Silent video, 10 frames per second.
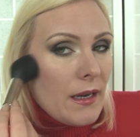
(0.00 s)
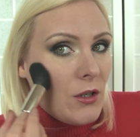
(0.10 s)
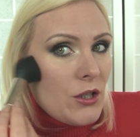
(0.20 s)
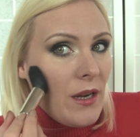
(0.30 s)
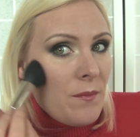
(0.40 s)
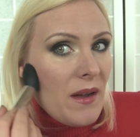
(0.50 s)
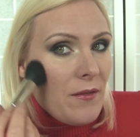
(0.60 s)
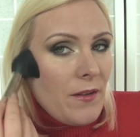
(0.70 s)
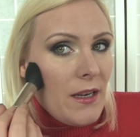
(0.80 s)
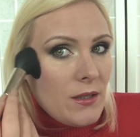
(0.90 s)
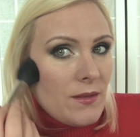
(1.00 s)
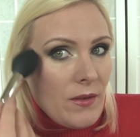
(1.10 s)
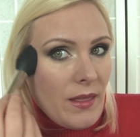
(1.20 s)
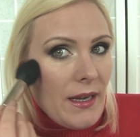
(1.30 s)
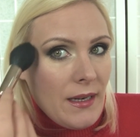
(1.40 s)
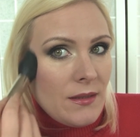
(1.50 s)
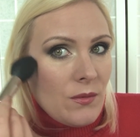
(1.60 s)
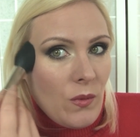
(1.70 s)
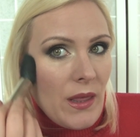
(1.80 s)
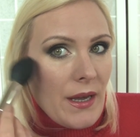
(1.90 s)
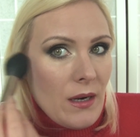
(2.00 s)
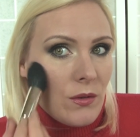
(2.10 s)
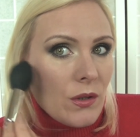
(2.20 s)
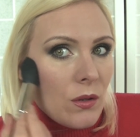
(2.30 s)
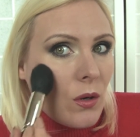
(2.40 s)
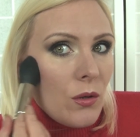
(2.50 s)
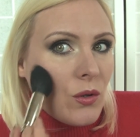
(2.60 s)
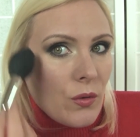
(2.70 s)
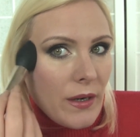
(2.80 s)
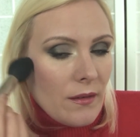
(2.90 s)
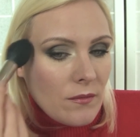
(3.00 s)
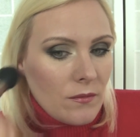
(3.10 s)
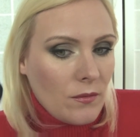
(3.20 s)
I can shape my face with that without contouring